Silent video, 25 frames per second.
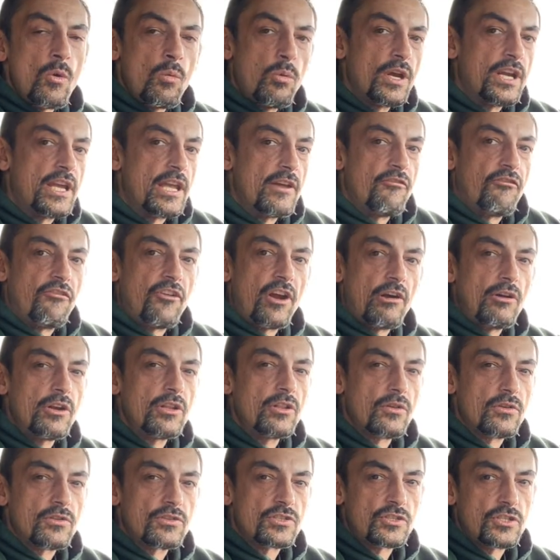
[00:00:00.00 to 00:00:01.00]
would give
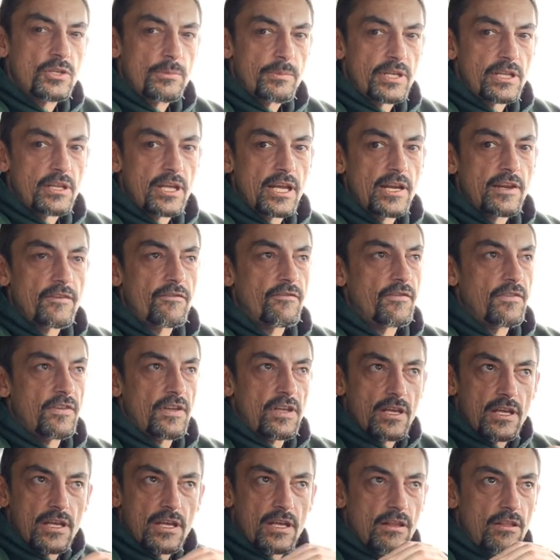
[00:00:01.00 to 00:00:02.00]
very little stimulative
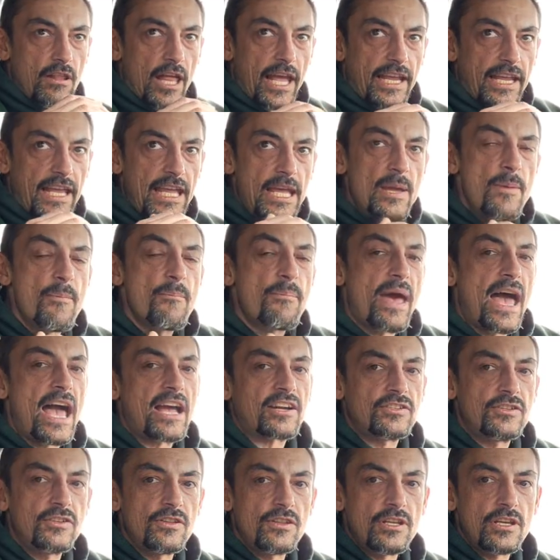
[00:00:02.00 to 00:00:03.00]
like
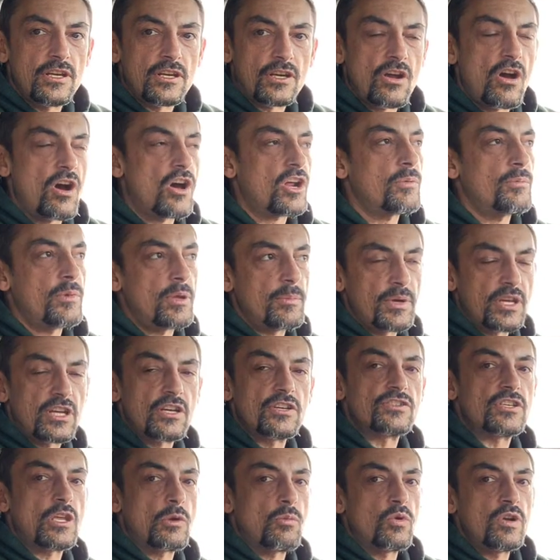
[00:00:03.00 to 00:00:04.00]
impact to the economy,
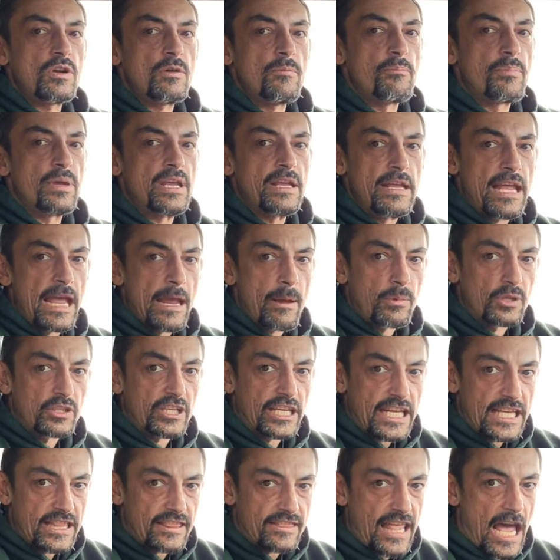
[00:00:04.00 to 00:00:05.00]
because they wouldn't be able
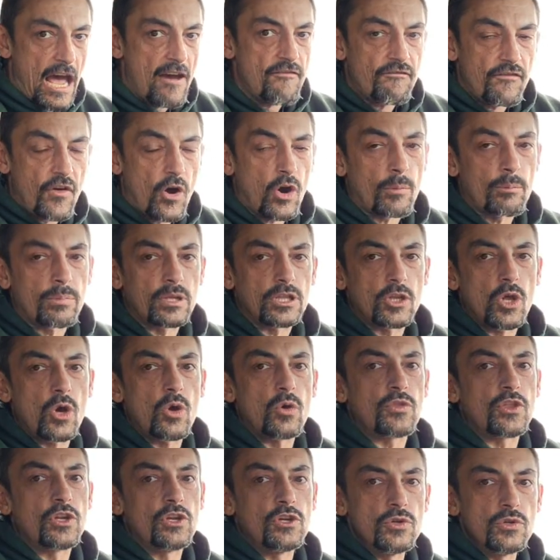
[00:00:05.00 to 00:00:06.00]
to get that far
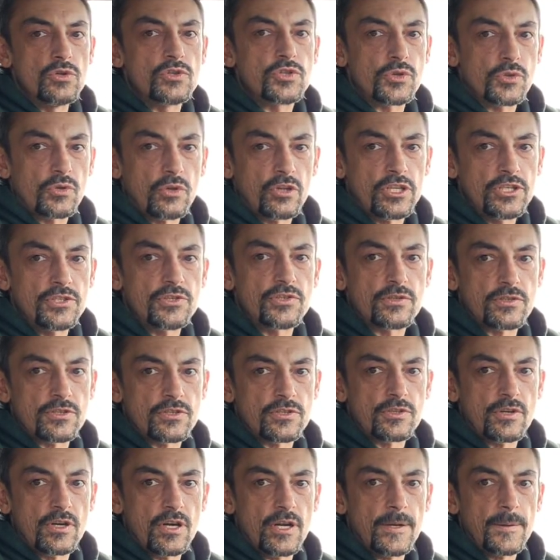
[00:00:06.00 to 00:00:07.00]
below the neutral
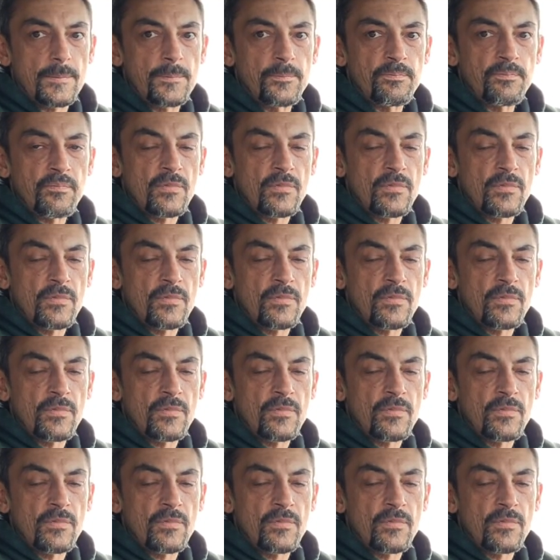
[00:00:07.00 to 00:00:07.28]
interest rate.